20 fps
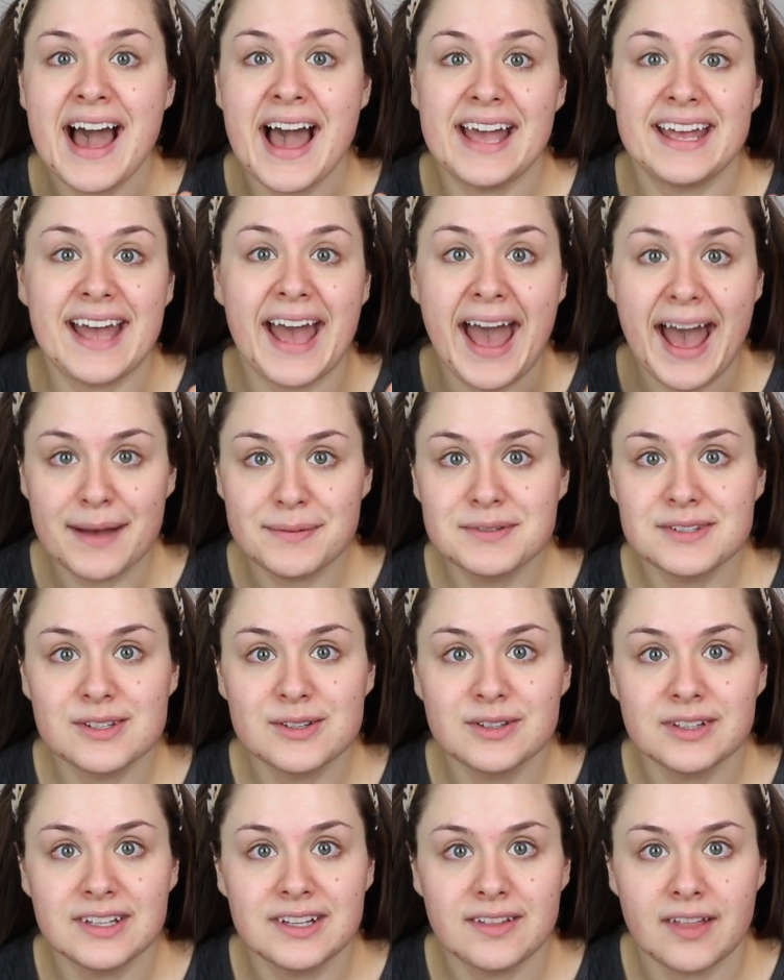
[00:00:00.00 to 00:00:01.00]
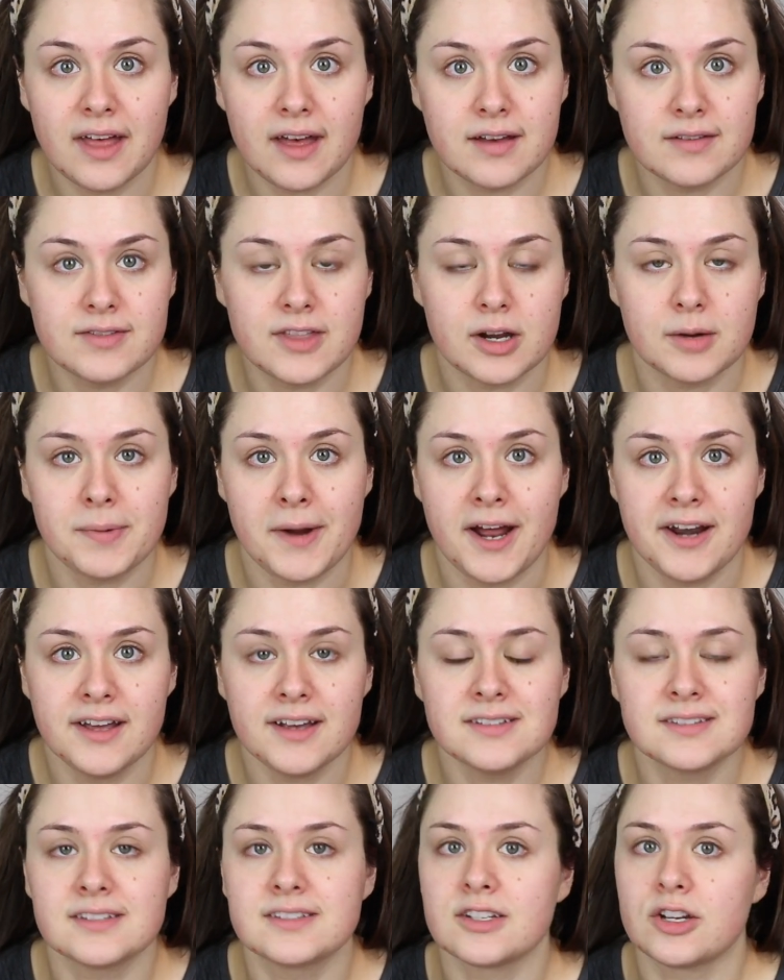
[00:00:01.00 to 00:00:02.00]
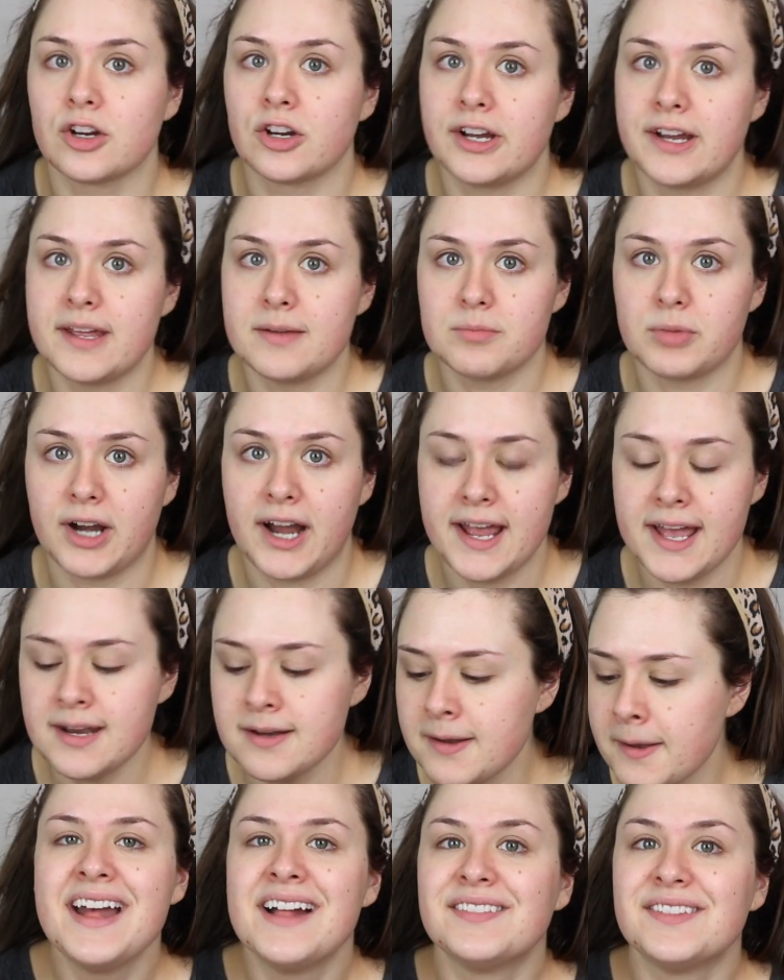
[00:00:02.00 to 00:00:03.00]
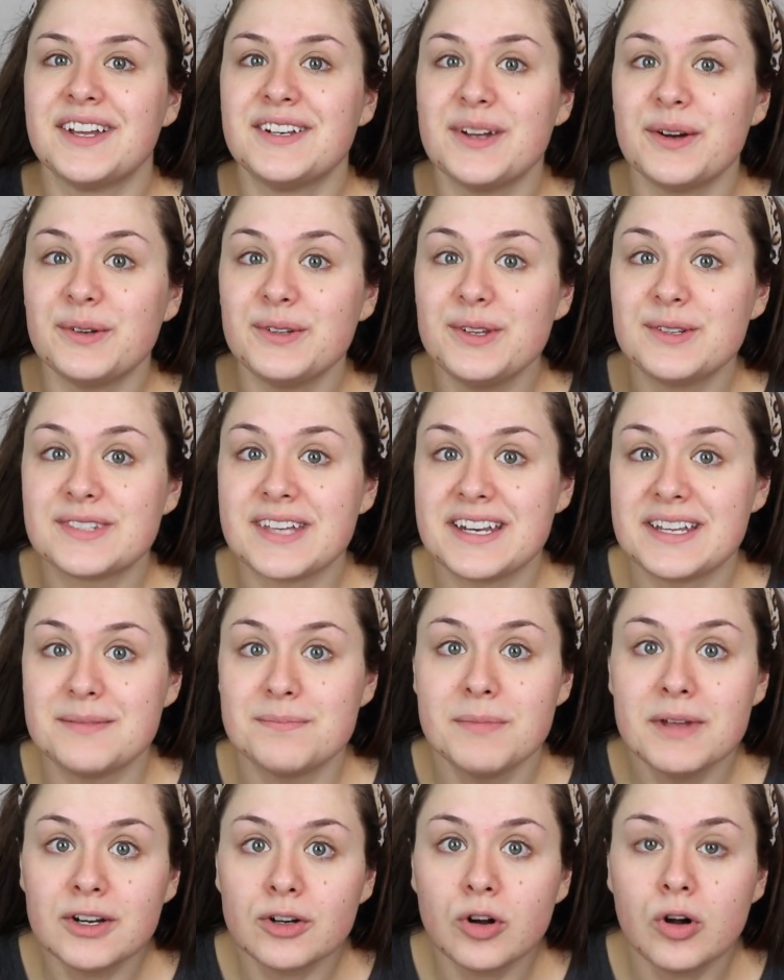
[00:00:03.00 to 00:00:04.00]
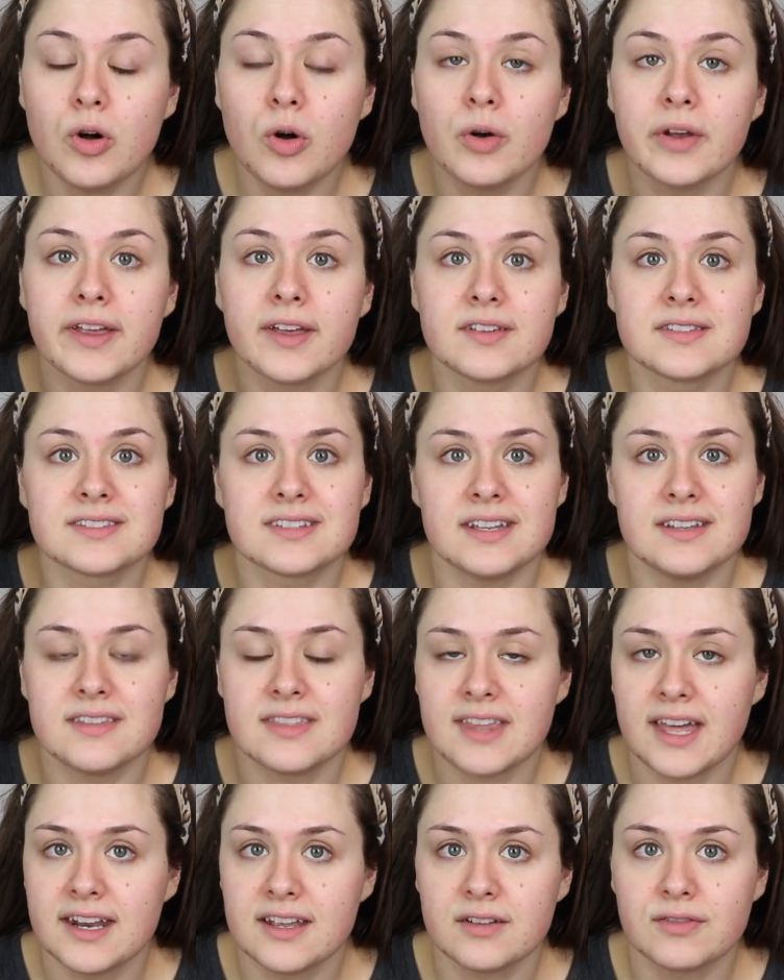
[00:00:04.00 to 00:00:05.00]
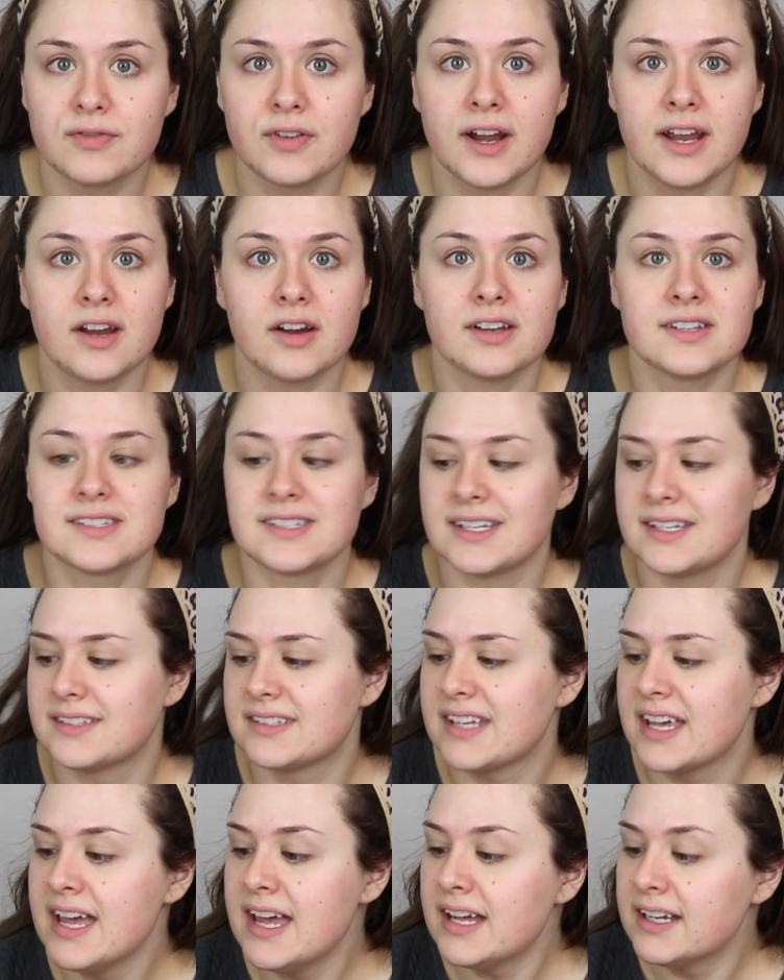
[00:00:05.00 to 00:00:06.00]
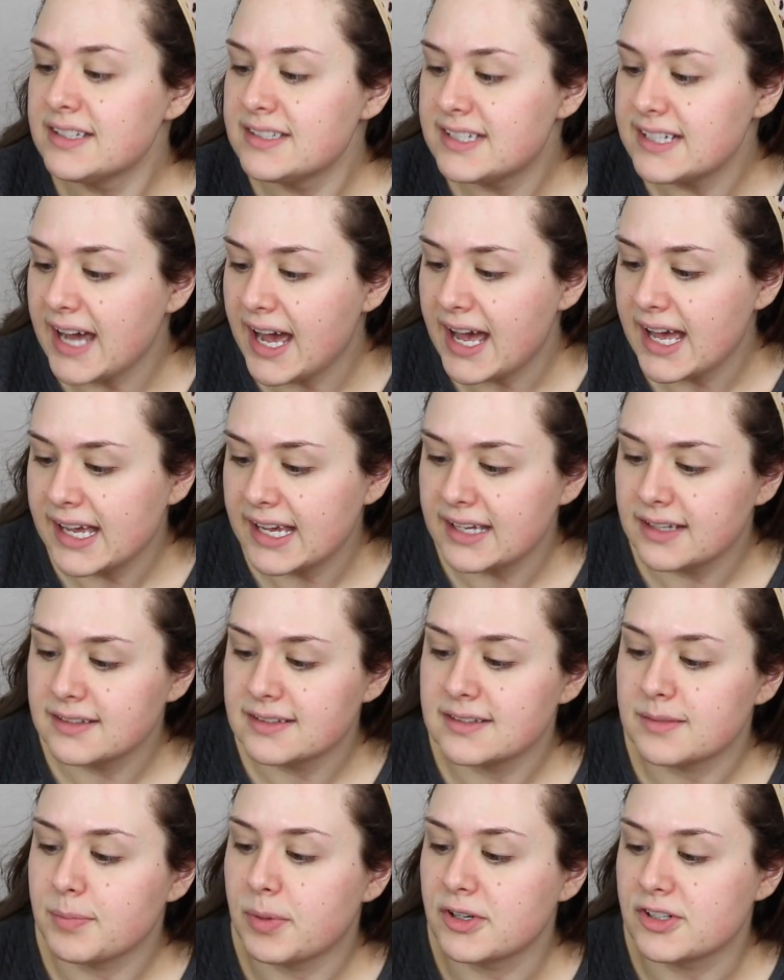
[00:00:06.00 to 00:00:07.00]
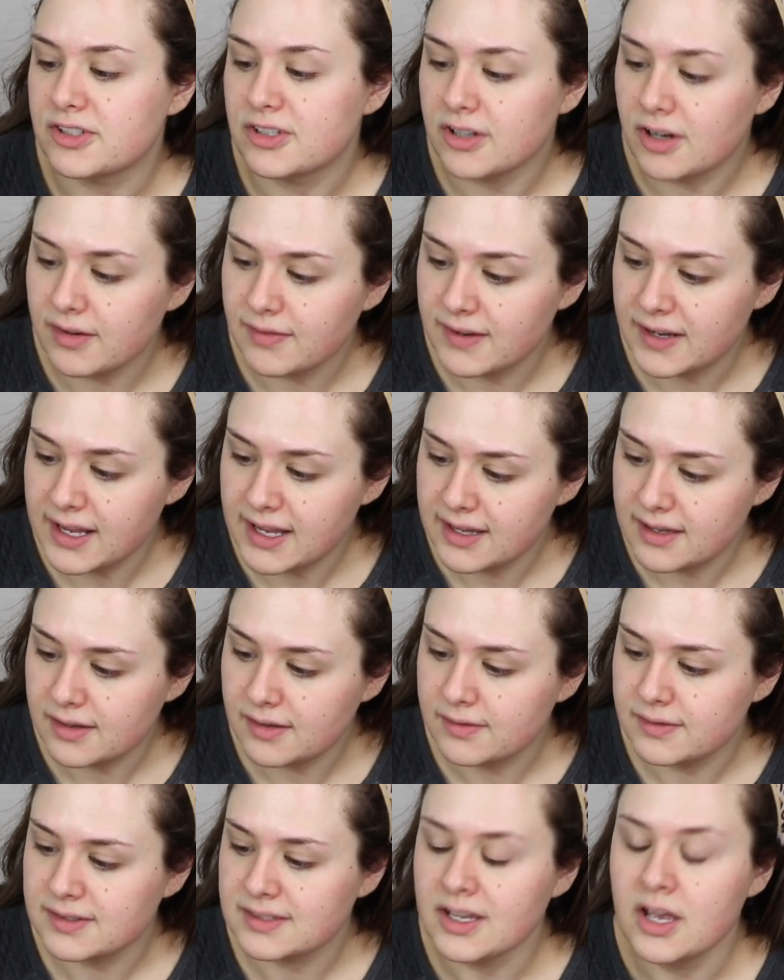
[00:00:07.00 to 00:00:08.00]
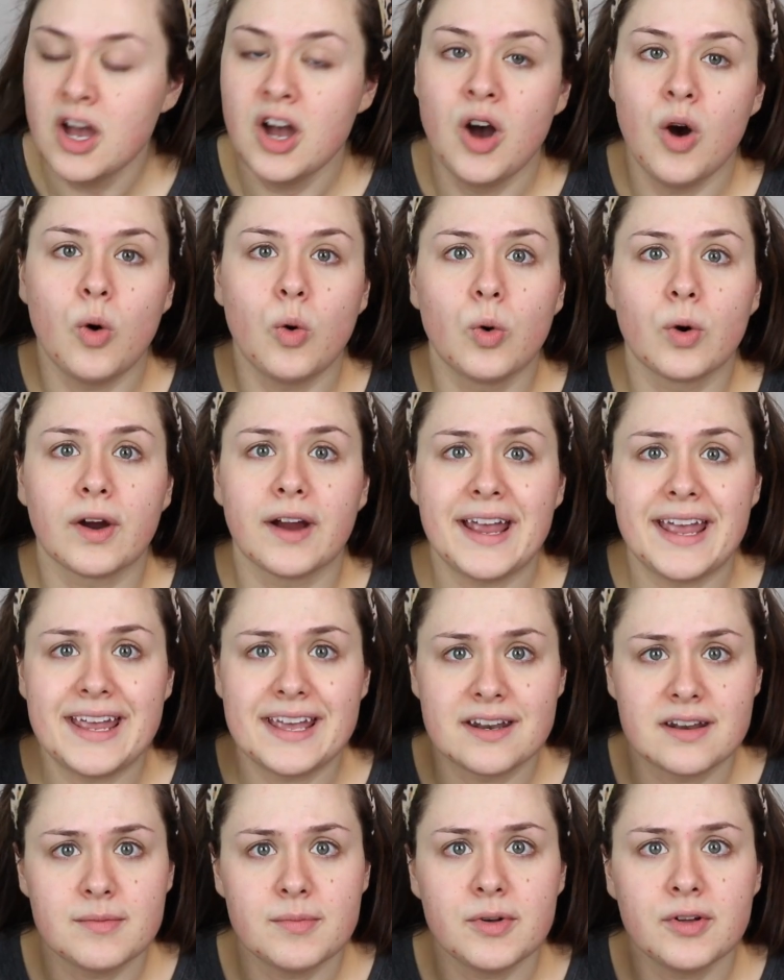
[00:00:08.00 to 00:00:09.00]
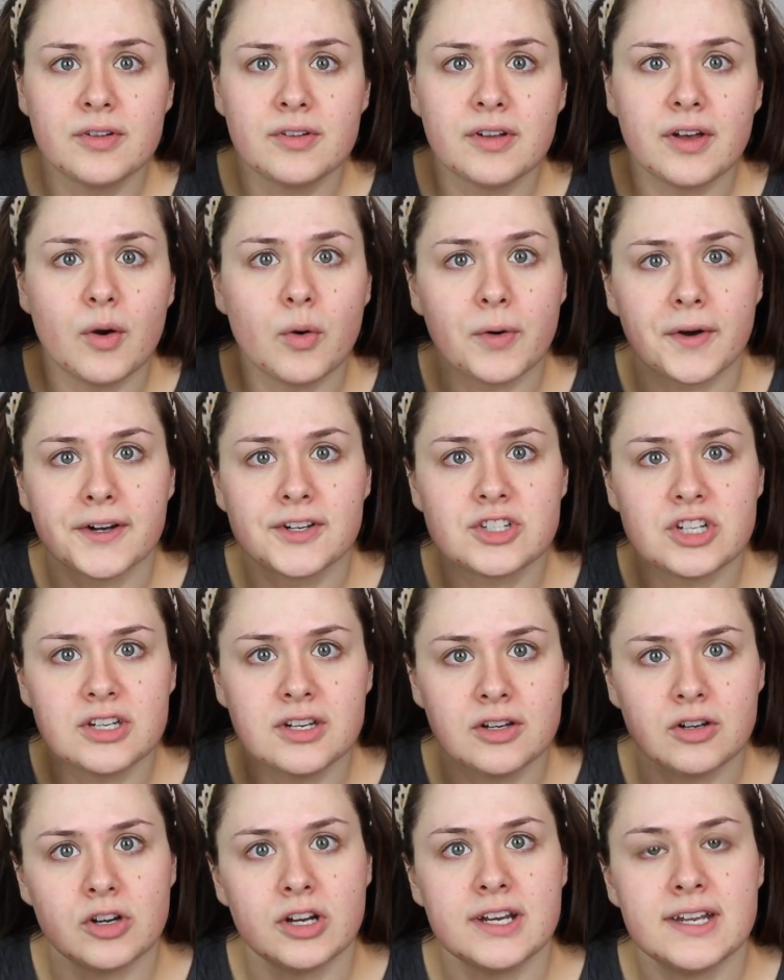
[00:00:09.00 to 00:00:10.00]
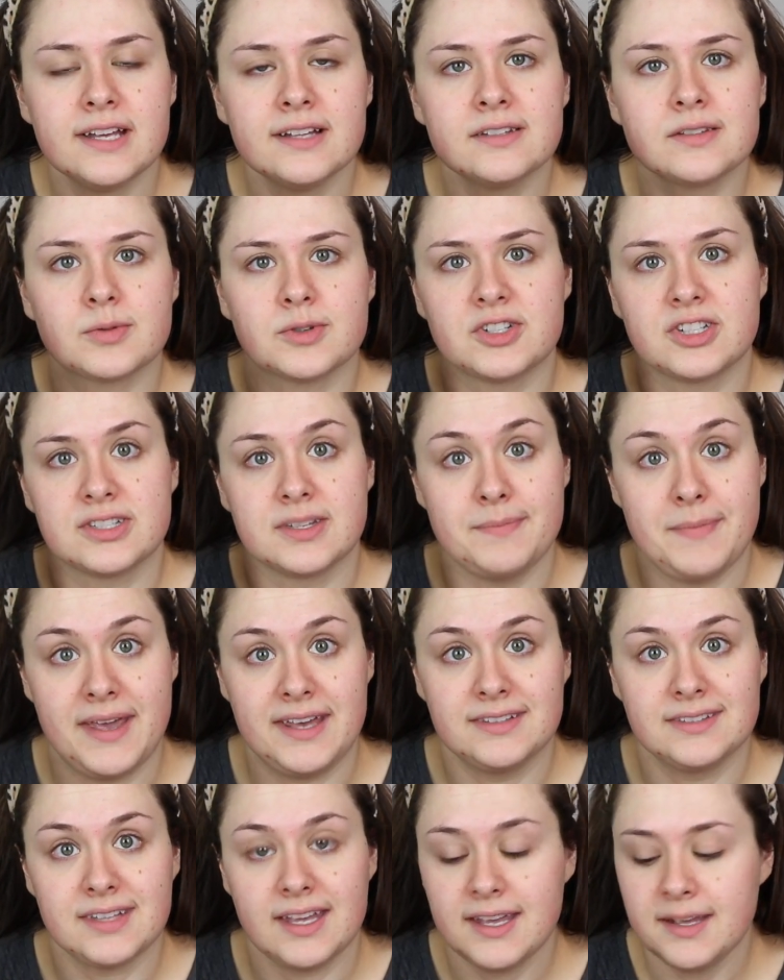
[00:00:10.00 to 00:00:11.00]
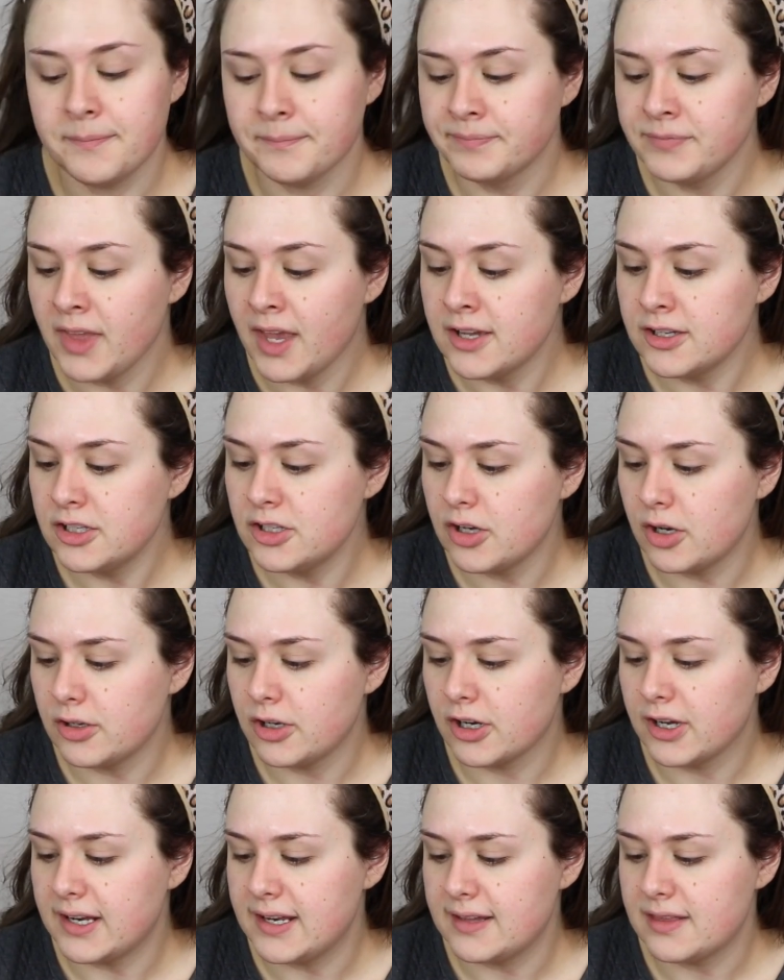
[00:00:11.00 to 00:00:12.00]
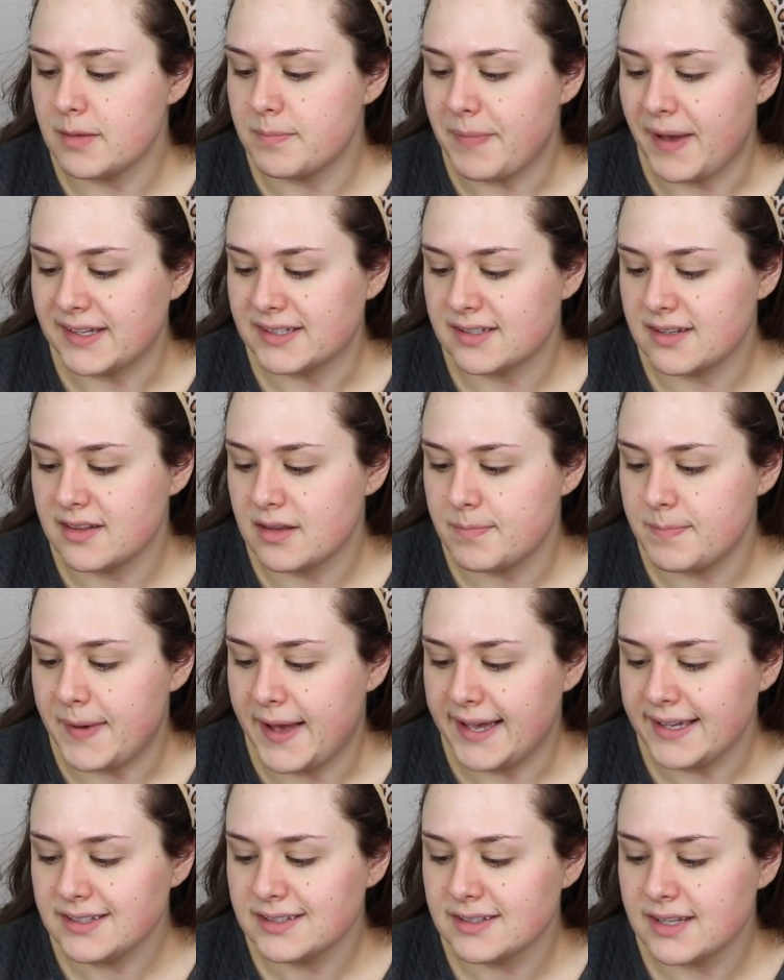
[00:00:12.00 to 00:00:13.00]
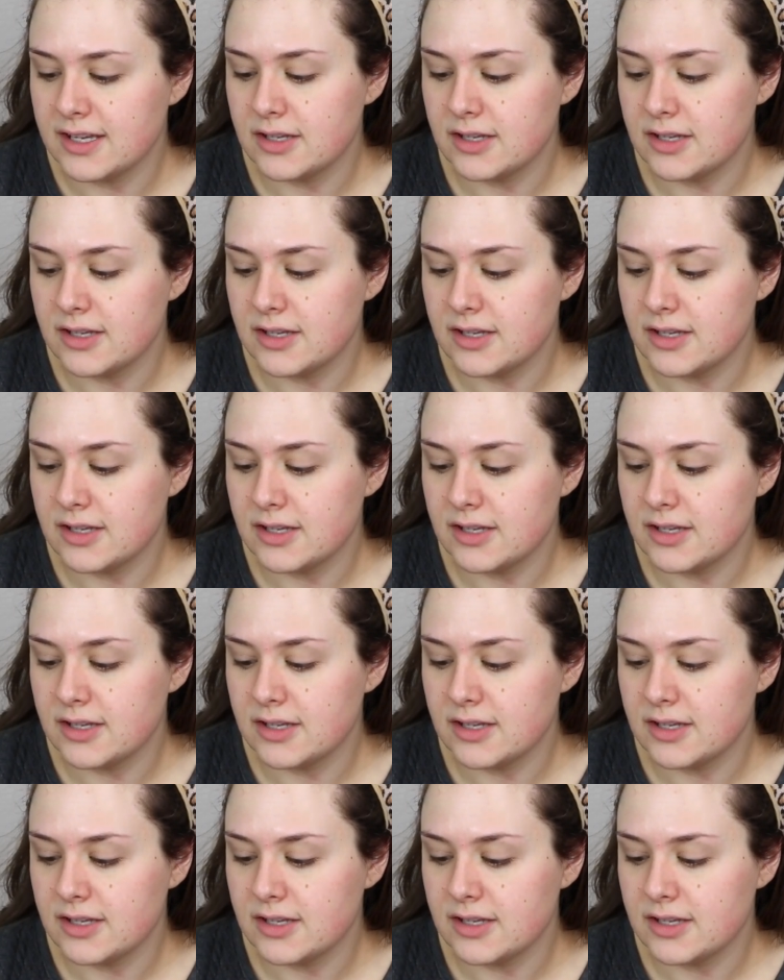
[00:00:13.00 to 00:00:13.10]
I absolutely love their products. It's a Korean brand. They don't use any mineral oils, synthetic fragrances, dyes, preservatives, or animal origin ingredients, which is amazing. You know, you're getting the best of the best.